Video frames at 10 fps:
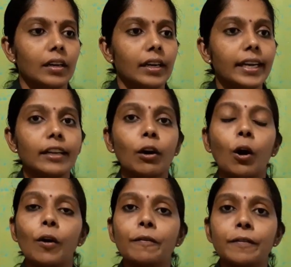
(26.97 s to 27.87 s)
it
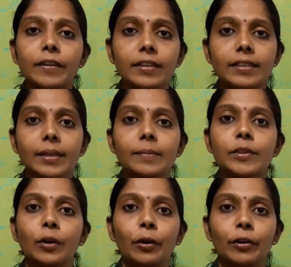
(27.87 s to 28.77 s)
offers some
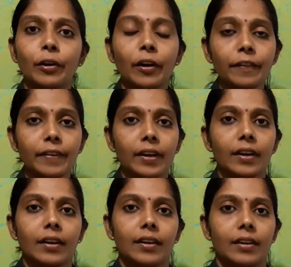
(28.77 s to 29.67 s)
sort of
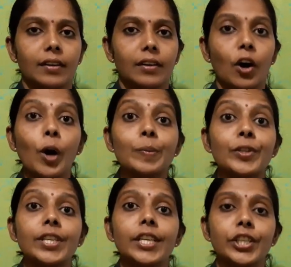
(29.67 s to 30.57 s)

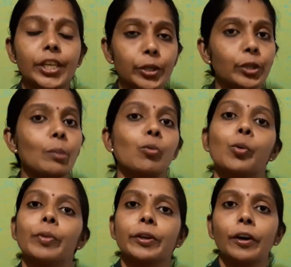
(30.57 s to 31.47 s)
obstruction to the
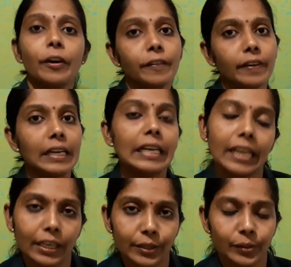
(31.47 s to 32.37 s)
movement of
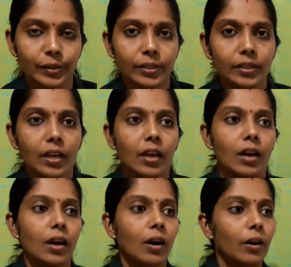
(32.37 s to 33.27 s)
electrons,
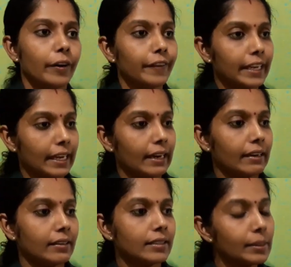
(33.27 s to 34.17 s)
or we
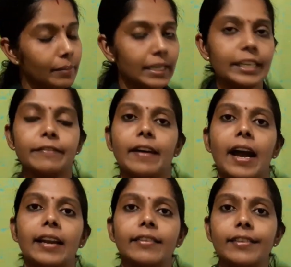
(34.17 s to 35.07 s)
can simply
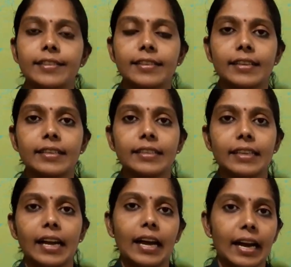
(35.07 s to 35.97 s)
define resistance
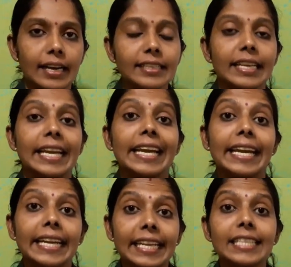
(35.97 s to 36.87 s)
as
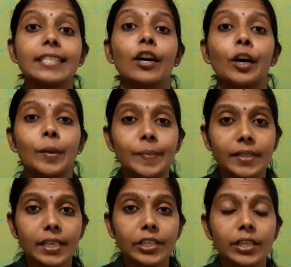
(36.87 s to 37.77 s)
it is
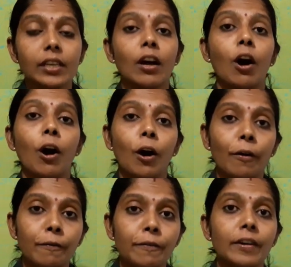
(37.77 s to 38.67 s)
obstruction
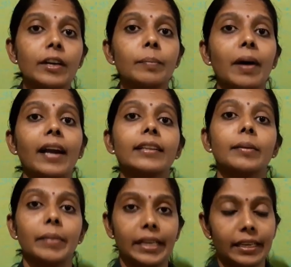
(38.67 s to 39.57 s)
offered by the
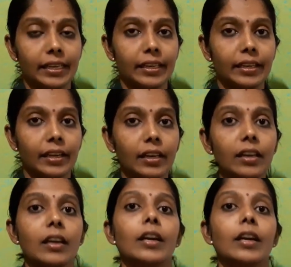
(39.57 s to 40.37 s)
material